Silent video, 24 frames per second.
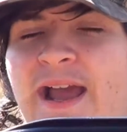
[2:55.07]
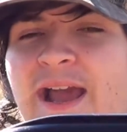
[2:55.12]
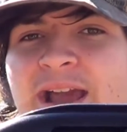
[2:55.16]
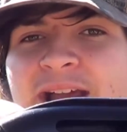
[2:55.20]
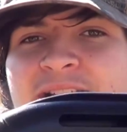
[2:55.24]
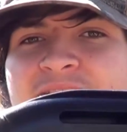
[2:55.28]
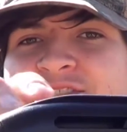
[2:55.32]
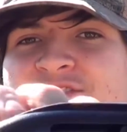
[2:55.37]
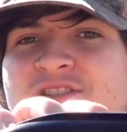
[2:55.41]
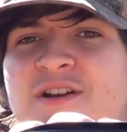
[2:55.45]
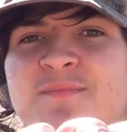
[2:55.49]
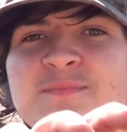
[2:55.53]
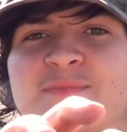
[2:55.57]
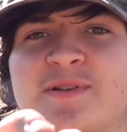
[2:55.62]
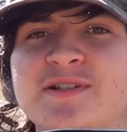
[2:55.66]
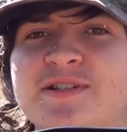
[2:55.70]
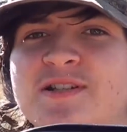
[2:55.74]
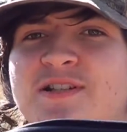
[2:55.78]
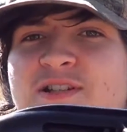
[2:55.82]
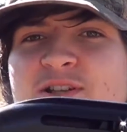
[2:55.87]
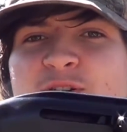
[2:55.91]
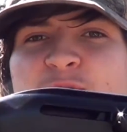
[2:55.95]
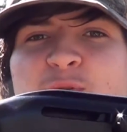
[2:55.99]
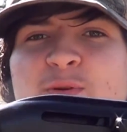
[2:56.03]
it's something
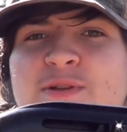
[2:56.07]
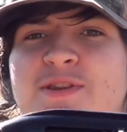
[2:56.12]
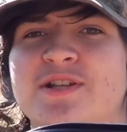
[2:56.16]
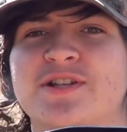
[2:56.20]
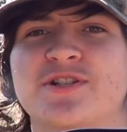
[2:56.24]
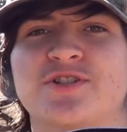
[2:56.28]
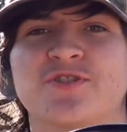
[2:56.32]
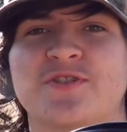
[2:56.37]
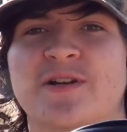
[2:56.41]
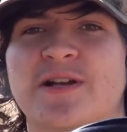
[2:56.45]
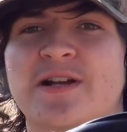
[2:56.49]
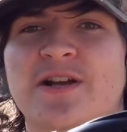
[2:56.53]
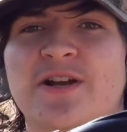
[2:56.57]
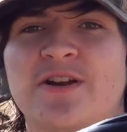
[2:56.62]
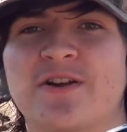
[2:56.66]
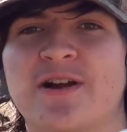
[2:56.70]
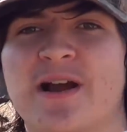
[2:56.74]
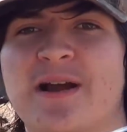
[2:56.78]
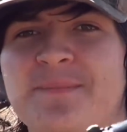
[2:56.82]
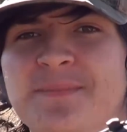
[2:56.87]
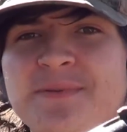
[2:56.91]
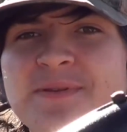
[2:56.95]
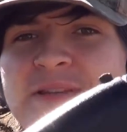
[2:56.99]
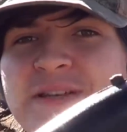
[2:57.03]
to do with the trigger,
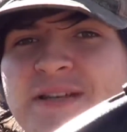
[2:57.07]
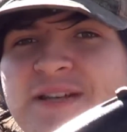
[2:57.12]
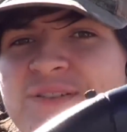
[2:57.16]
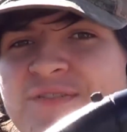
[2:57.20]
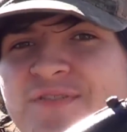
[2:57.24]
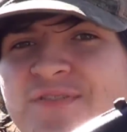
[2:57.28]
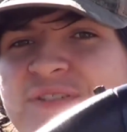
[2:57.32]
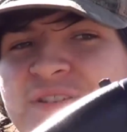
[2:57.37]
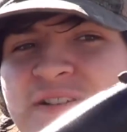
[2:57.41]
I believe.